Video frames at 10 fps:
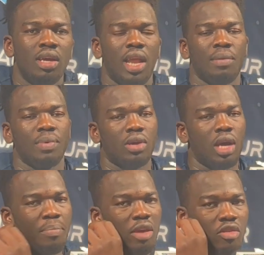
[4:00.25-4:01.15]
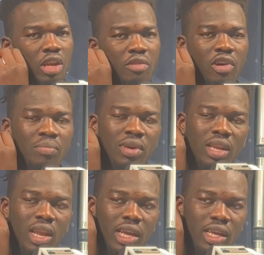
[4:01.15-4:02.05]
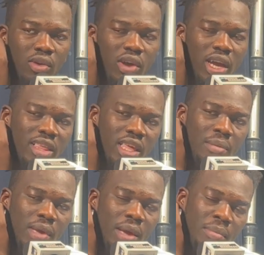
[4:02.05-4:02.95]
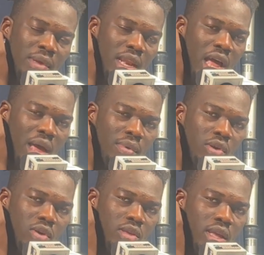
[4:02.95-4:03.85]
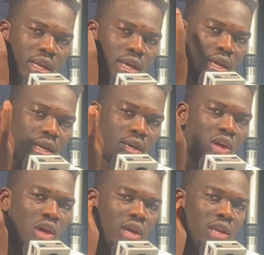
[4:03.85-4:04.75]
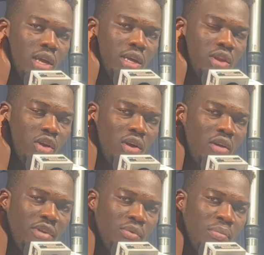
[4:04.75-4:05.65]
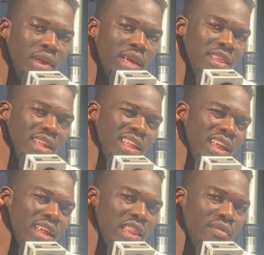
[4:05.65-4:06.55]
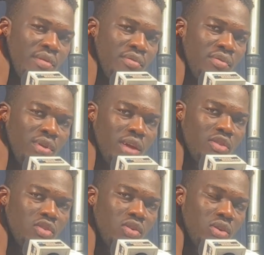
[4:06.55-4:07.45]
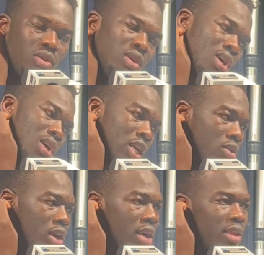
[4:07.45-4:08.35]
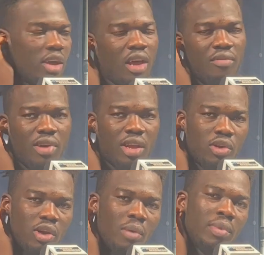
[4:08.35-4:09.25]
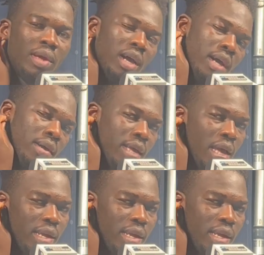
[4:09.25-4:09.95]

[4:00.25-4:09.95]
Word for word: Like because personally for me, like go against him helped me a lot because like uh, uh, you know, confident. We play against a lot of seven footer, so go against Donovan, come, uh,